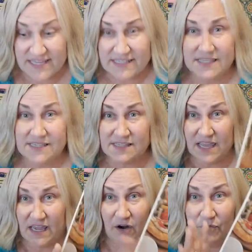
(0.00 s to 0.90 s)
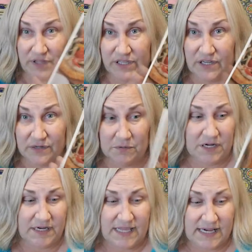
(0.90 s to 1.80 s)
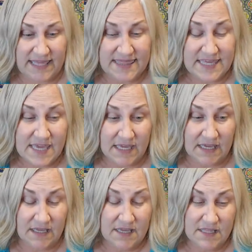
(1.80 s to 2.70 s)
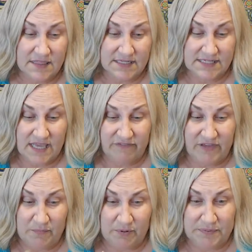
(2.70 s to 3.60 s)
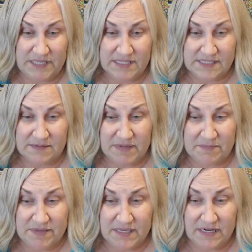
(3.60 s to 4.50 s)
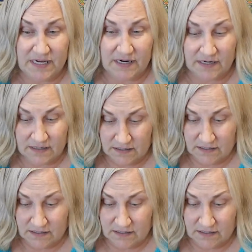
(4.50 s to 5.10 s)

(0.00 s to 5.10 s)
this is like a really good one. And I think the taffy apple pizza might be in here.